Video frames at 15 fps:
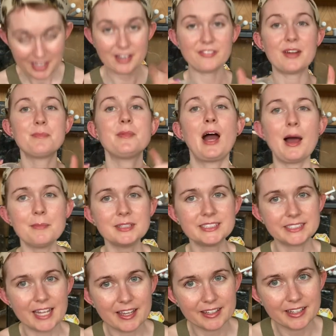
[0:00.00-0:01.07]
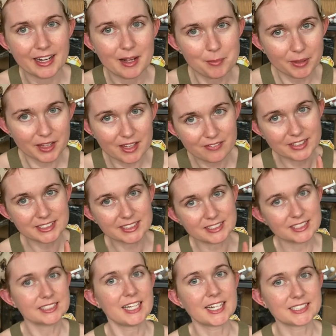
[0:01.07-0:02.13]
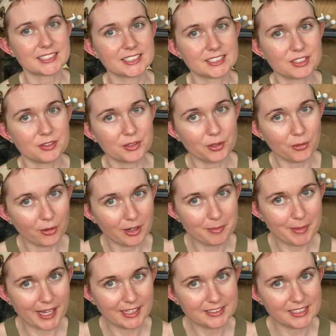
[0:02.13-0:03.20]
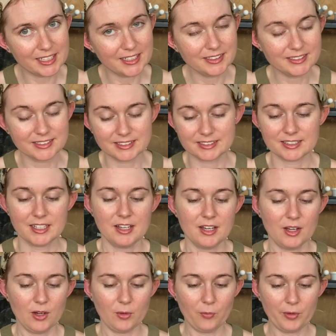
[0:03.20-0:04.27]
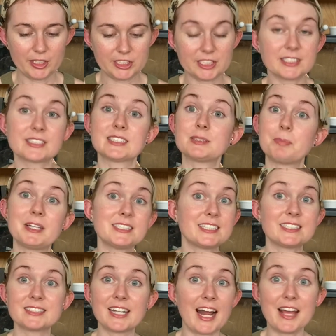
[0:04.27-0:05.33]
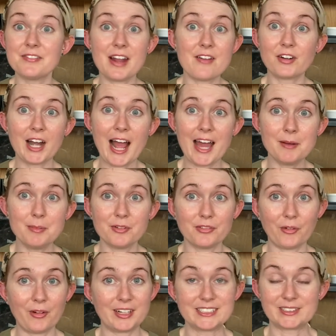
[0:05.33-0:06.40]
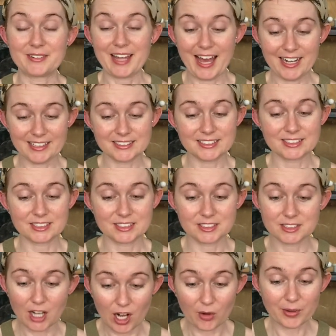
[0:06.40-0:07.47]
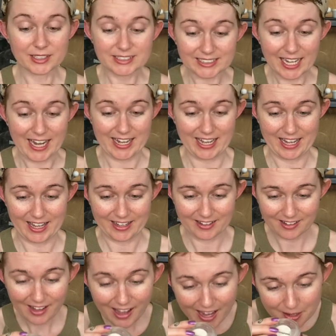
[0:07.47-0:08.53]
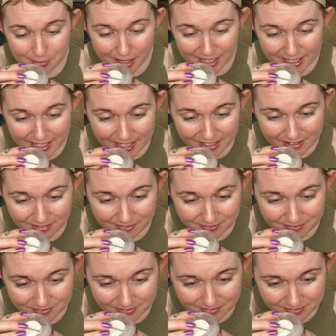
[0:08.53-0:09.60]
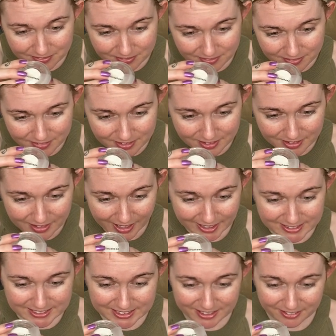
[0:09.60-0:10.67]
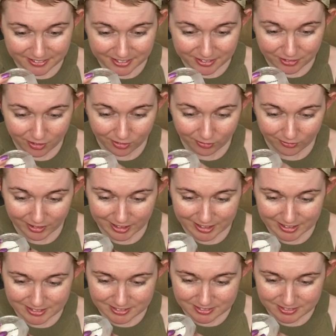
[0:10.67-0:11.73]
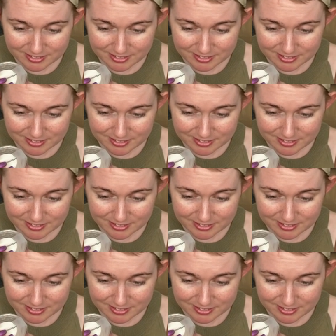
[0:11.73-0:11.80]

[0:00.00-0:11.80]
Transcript: If I'm not mistaken, I believe this is the Texas unicorn mantis, which is a species that I've never had before. So that is so exciting. Hi, buddy. I see your little horn.